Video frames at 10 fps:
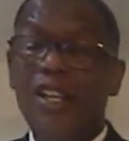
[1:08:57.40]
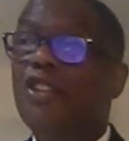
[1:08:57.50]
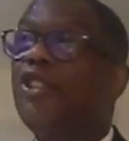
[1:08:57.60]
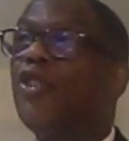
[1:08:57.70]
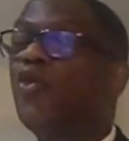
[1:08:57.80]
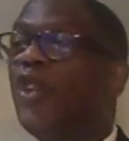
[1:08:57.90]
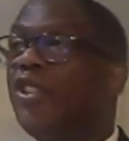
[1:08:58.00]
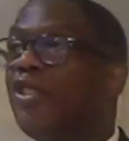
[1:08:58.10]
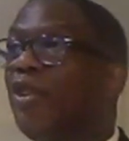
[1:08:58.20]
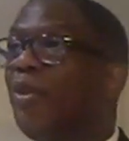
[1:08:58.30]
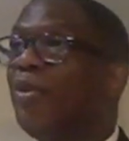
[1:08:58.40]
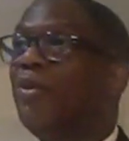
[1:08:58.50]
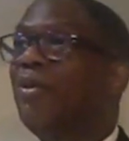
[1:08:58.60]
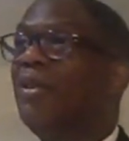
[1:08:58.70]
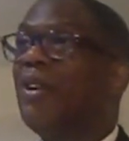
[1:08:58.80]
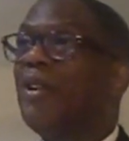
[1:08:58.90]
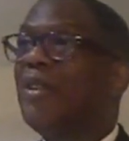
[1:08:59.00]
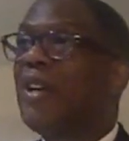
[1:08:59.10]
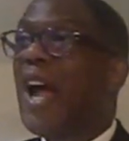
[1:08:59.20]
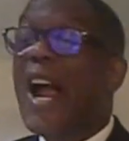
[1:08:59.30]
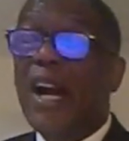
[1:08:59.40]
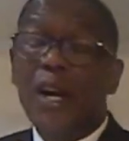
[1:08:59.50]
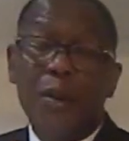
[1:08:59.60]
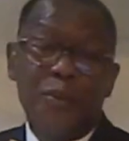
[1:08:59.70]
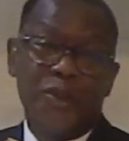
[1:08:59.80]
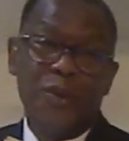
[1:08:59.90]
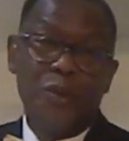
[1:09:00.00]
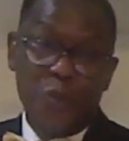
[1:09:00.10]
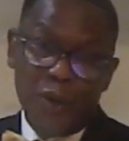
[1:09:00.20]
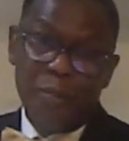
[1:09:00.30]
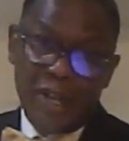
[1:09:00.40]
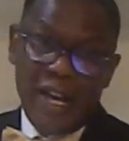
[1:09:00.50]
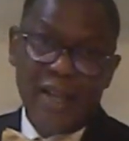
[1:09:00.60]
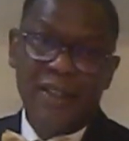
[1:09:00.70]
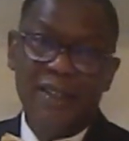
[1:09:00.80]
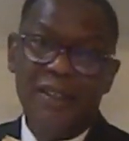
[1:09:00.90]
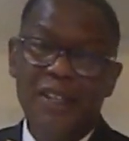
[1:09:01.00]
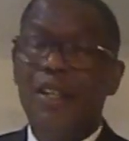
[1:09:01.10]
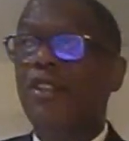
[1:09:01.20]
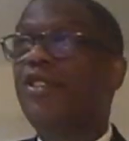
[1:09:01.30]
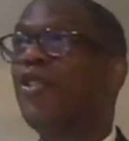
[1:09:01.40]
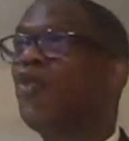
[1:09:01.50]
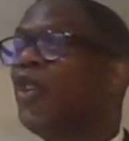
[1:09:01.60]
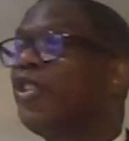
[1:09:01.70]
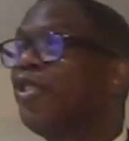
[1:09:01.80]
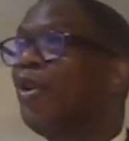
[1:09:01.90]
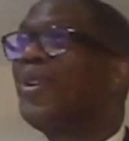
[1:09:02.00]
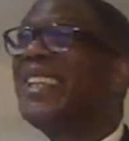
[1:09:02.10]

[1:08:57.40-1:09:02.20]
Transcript: The original Arabs were black. The original